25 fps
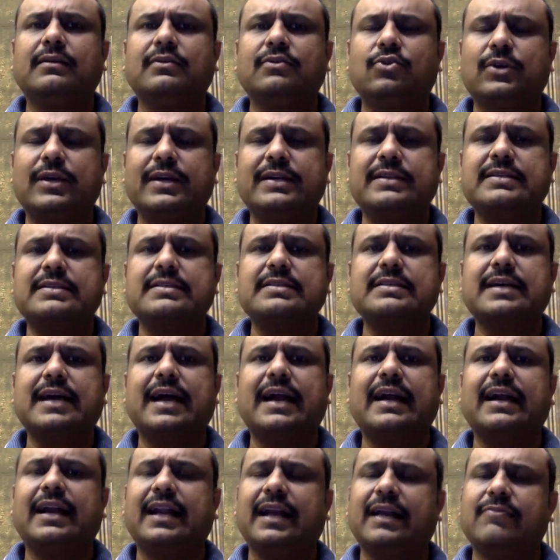drugs
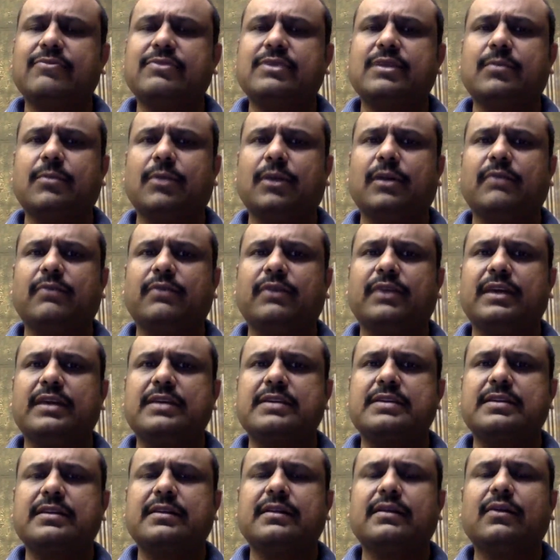and lifestyle
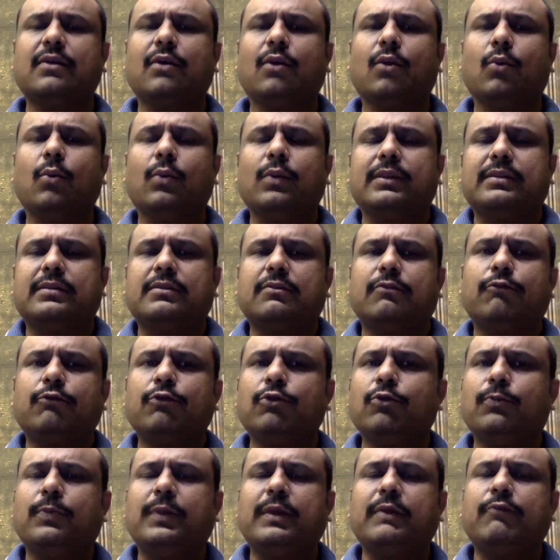modification, with
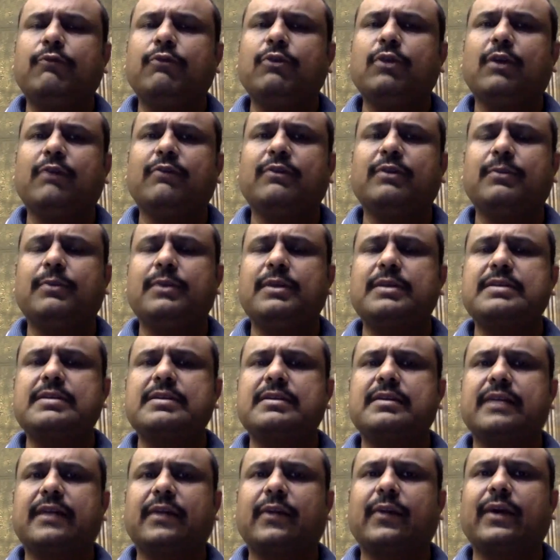few of the
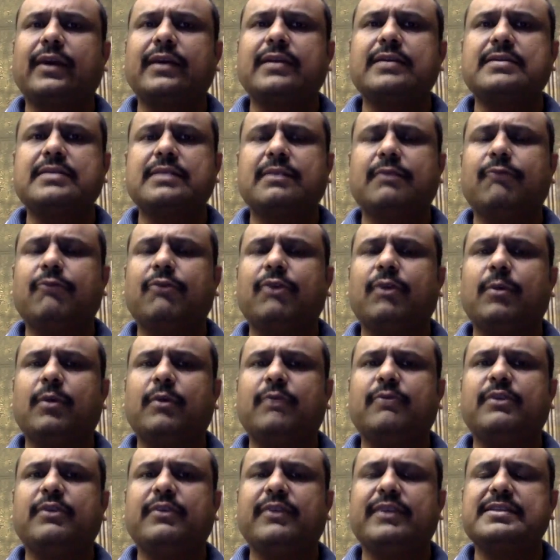patients requiring some form
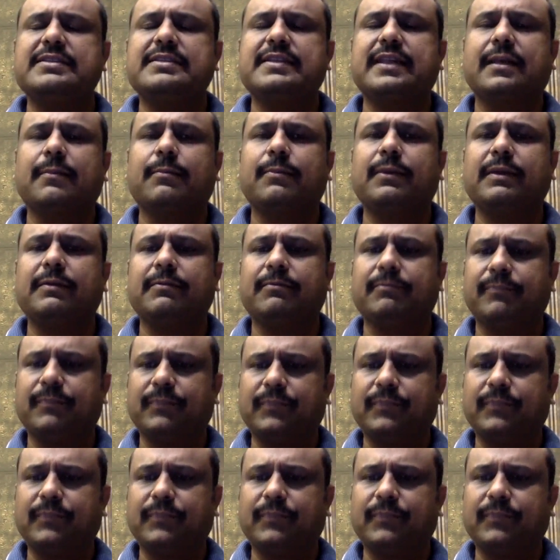of device therapy.